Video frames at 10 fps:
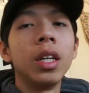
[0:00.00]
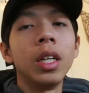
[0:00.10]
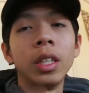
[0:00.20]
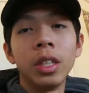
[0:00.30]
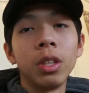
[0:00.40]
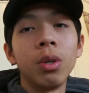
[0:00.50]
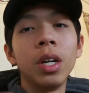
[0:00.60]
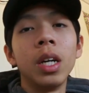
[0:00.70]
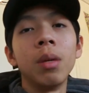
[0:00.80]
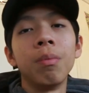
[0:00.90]

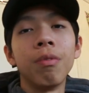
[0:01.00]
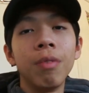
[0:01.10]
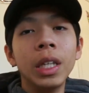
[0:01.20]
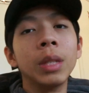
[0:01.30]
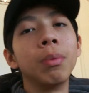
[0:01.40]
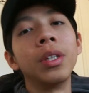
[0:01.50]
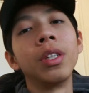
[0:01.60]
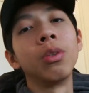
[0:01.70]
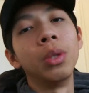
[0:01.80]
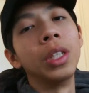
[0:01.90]
Instagram,
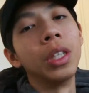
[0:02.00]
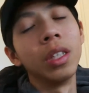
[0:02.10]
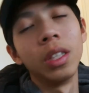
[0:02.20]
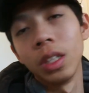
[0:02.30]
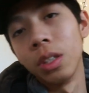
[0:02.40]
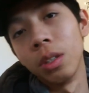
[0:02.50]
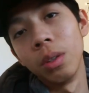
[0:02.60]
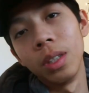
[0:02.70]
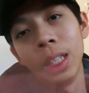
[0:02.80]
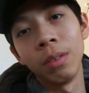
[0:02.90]
Facebook, Twitter.
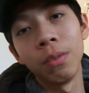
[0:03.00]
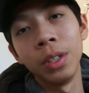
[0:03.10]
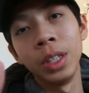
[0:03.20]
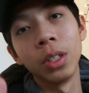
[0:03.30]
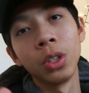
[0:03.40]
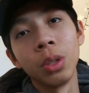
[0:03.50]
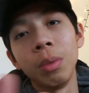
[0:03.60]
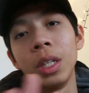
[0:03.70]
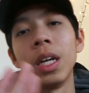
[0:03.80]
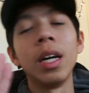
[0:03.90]
So this 3 social
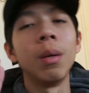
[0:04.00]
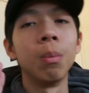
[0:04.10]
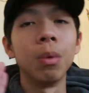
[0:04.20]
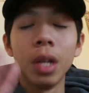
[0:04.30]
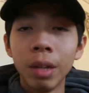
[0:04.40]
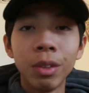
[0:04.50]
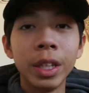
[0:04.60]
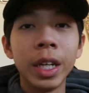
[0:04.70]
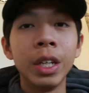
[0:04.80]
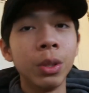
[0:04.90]
media, I'm
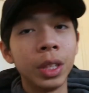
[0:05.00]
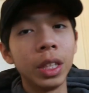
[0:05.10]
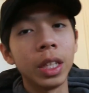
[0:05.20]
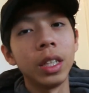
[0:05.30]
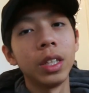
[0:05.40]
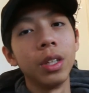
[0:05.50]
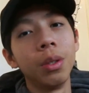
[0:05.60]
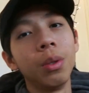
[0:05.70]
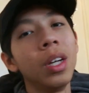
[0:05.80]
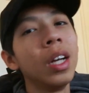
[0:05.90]
everyday using it.
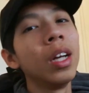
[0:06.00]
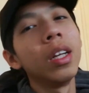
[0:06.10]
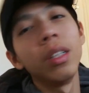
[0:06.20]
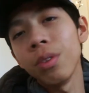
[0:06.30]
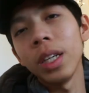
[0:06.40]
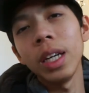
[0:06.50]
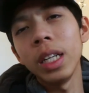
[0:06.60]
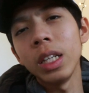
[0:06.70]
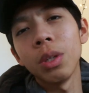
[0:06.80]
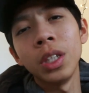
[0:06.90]
So if you have
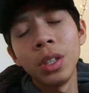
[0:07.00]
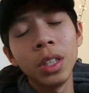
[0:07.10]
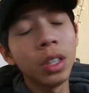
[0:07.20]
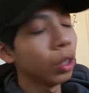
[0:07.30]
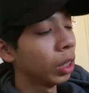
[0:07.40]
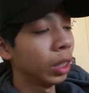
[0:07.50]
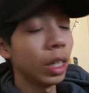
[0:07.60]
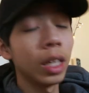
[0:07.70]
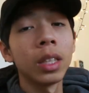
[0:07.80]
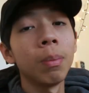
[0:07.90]
any question, just
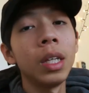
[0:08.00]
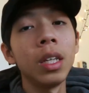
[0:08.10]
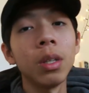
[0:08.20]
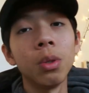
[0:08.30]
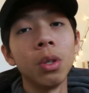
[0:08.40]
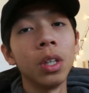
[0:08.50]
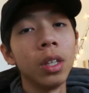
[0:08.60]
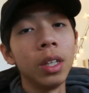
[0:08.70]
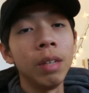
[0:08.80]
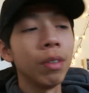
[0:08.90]
text me or
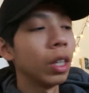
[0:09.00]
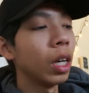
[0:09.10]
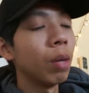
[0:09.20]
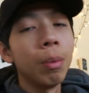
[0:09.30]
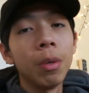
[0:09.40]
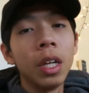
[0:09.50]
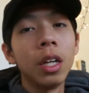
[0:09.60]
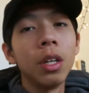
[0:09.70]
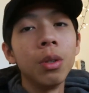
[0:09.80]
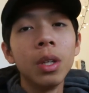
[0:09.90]
leave a comment
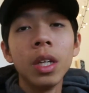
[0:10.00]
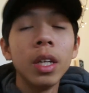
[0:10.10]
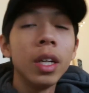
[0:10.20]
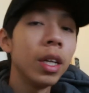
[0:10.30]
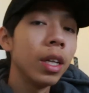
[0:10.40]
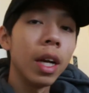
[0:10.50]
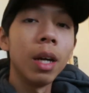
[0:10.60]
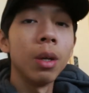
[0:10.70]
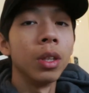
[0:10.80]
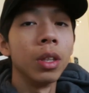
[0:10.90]
below.
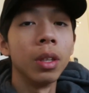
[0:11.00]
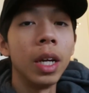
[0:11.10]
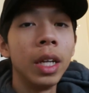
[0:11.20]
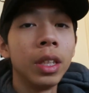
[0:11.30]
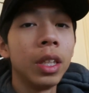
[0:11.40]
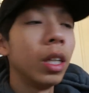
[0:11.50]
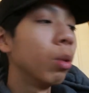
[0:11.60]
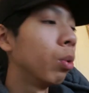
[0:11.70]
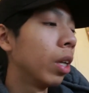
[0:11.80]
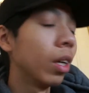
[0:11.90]
I will answer
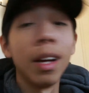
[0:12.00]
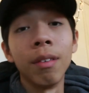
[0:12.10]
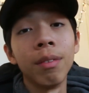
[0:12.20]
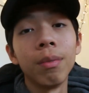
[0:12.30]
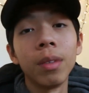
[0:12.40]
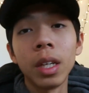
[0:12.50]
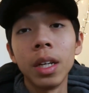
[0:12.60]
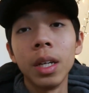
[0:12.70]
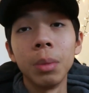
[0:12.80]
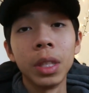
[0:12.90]
it when I have time.